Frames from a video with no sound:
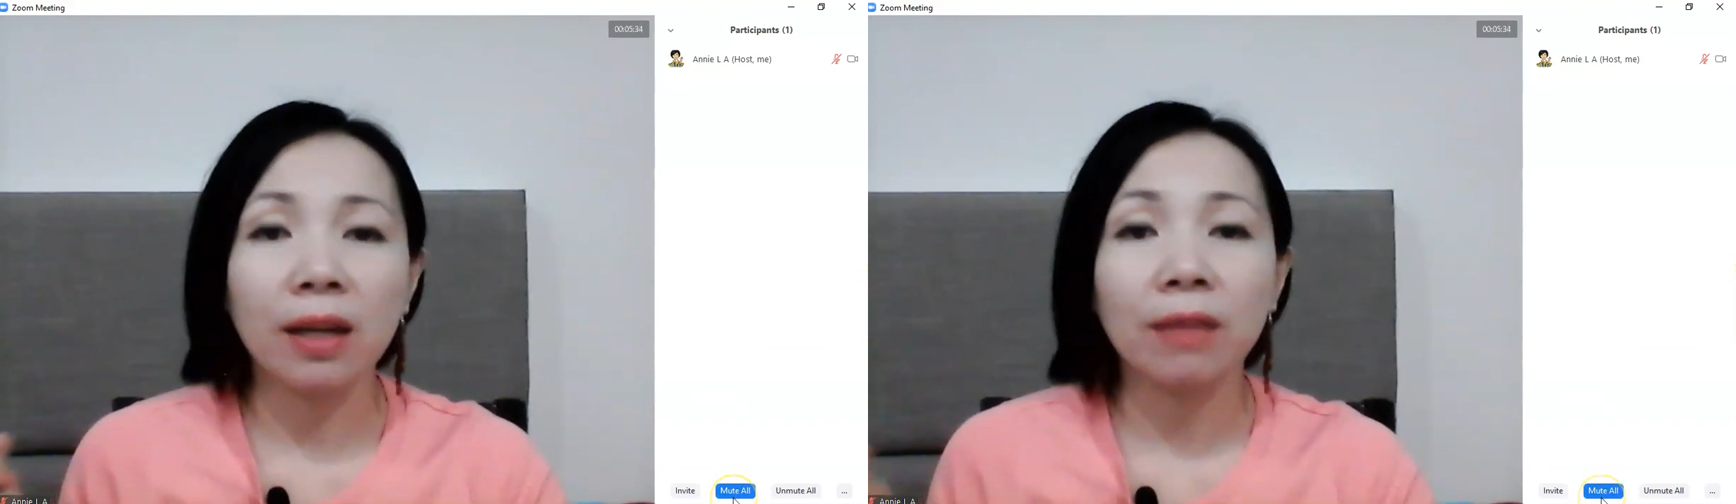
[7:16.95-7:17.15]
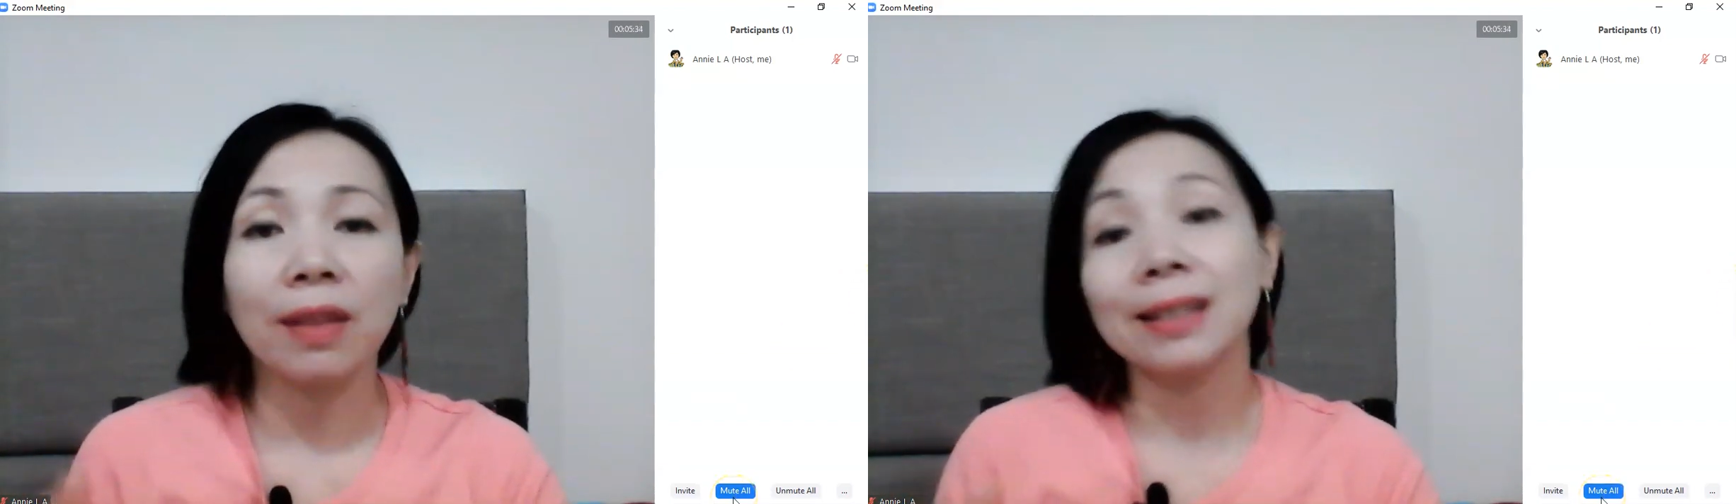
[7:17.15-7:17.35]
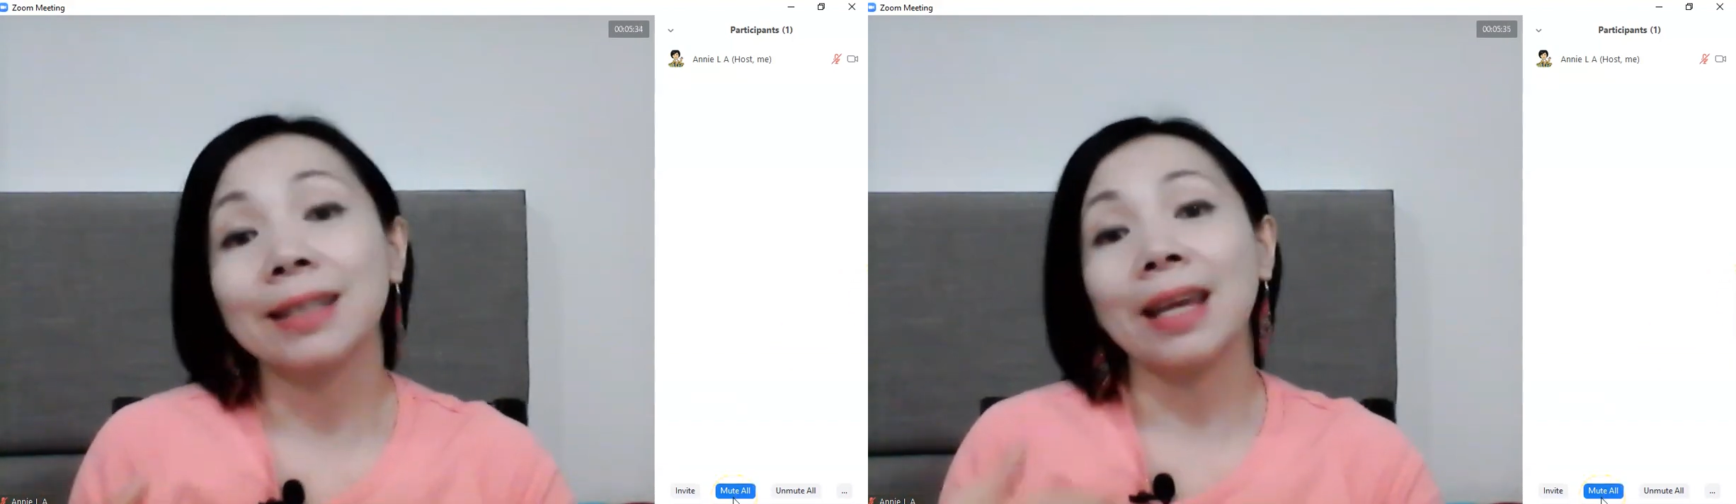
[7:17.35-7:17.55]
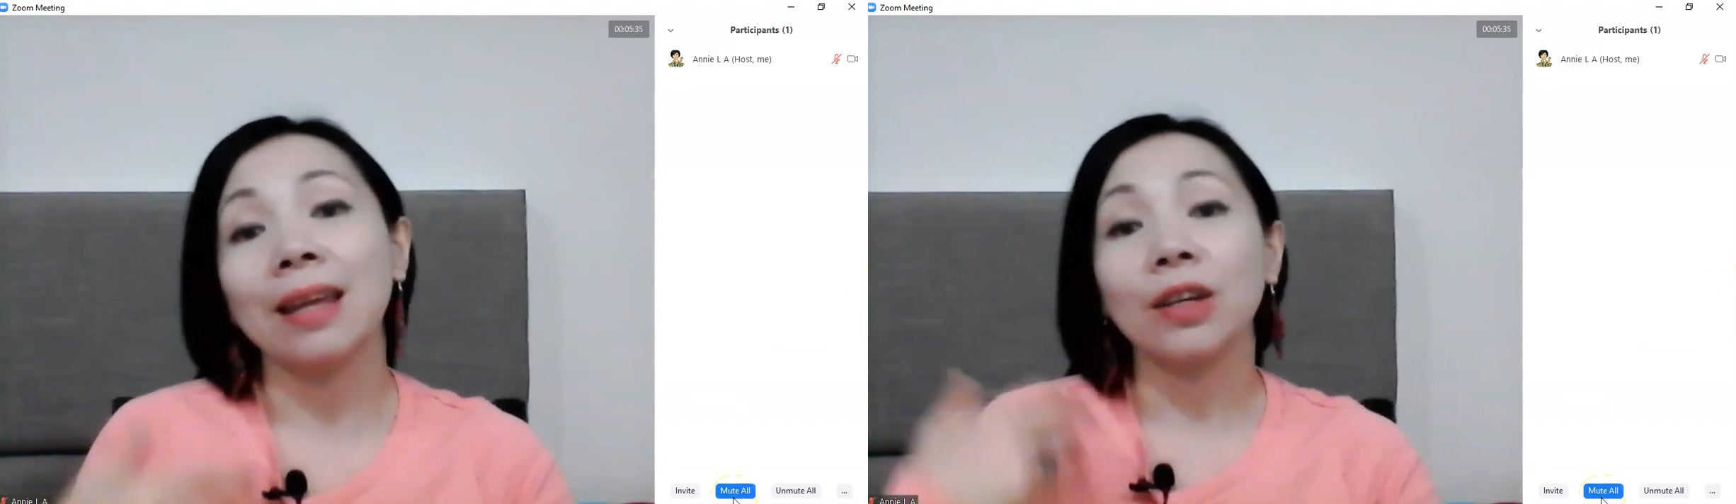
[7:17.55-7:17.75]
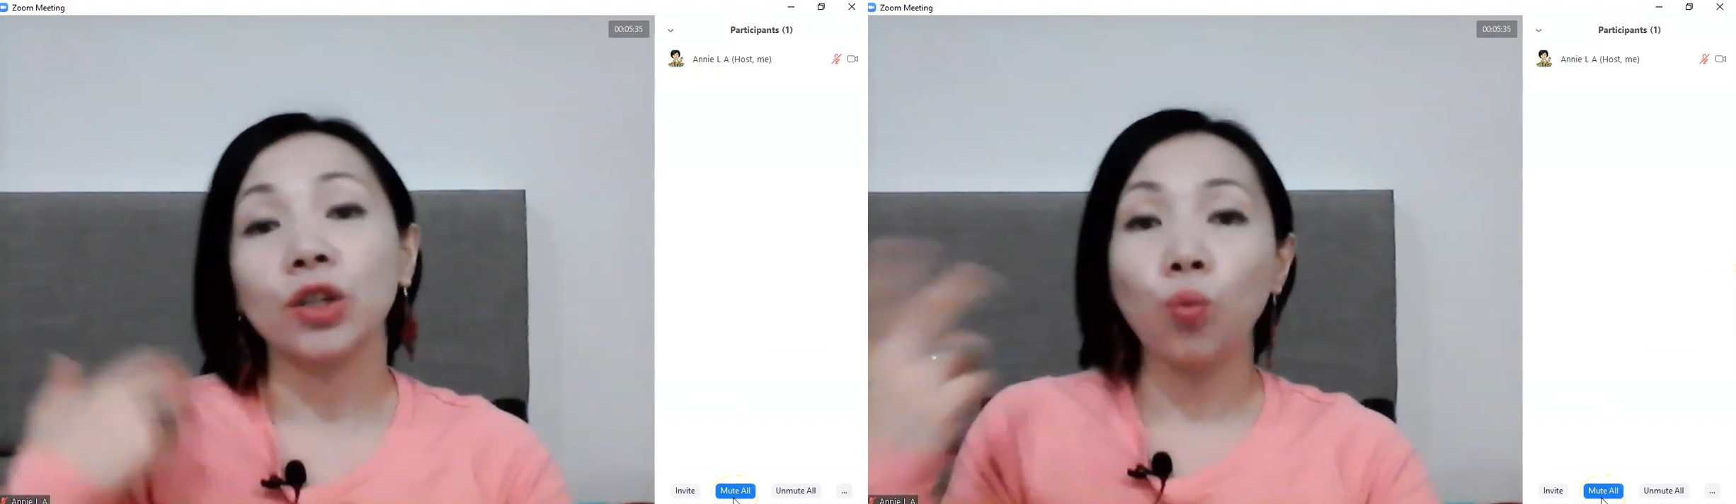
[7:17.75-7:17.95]
And if let's
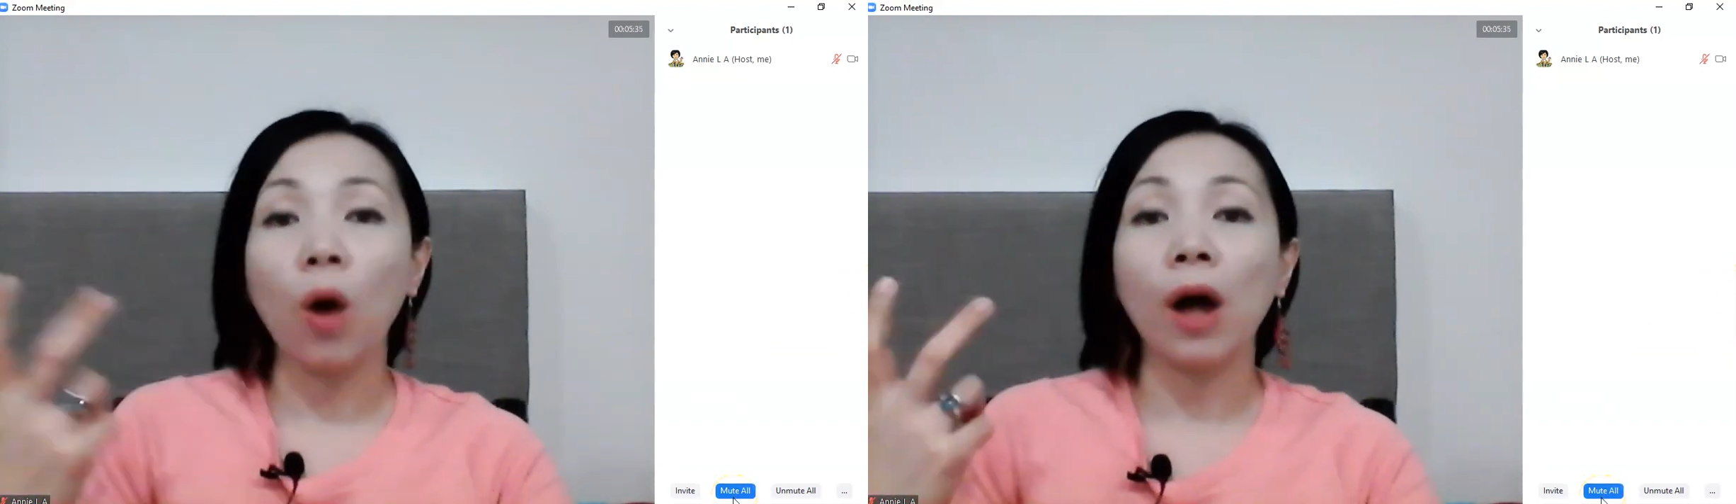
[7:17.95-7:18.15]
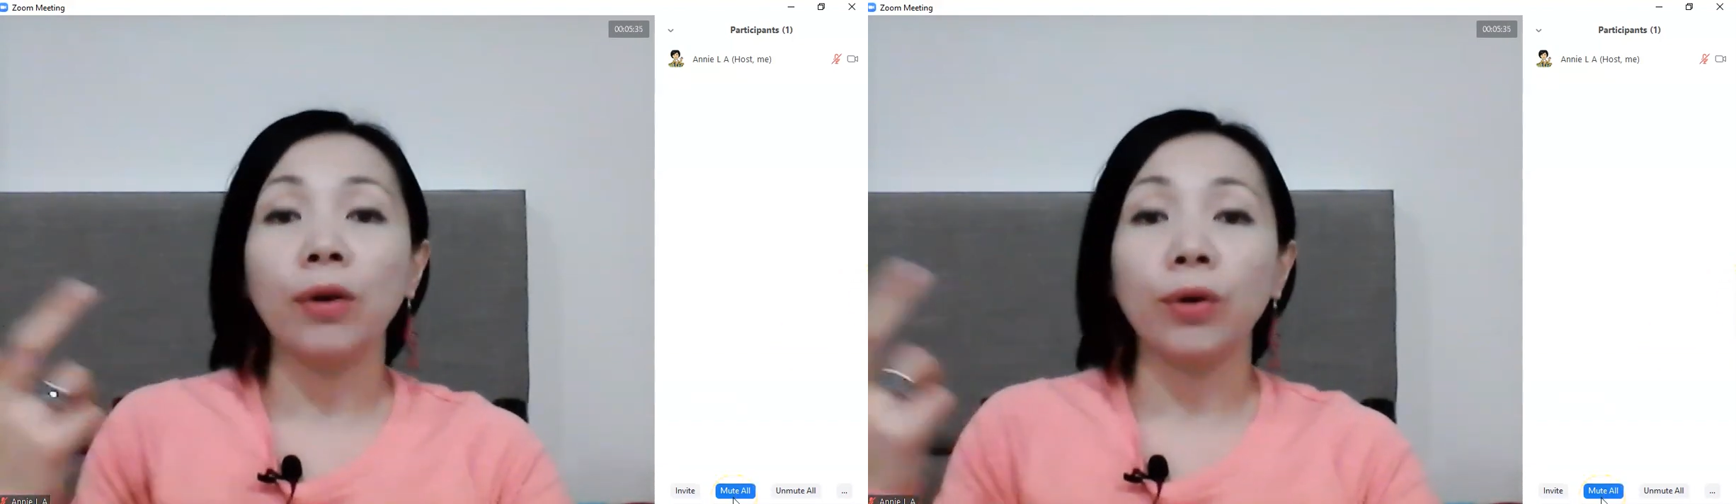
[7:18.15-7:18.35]
say there's 1